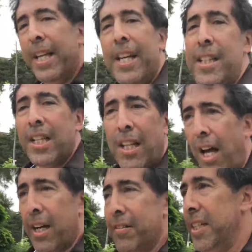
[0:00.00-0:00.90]
you hit the
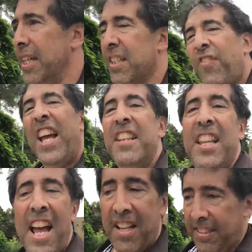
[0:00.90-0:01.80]
lottery, it is
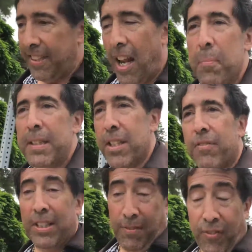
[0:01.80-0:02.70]
fantastic. And I don't mean
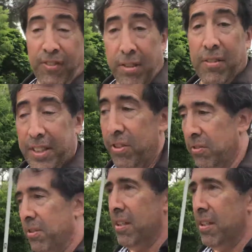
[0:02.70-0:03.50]
literally too.